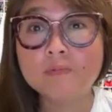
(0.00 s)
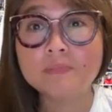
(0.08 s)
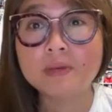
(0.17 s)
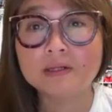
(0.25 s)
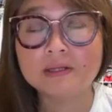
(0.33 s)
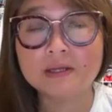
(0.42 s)

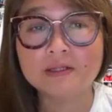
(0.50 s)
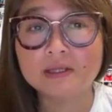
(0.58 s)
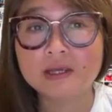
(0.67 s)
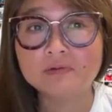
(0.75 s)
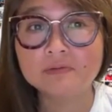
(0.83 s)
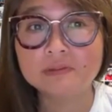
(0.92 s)
million
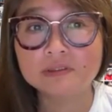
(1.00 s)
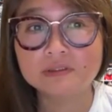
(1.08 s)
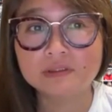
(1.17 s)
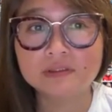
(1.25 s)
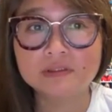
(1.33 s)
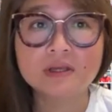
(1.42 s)

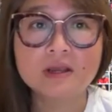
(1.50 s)
illnesses,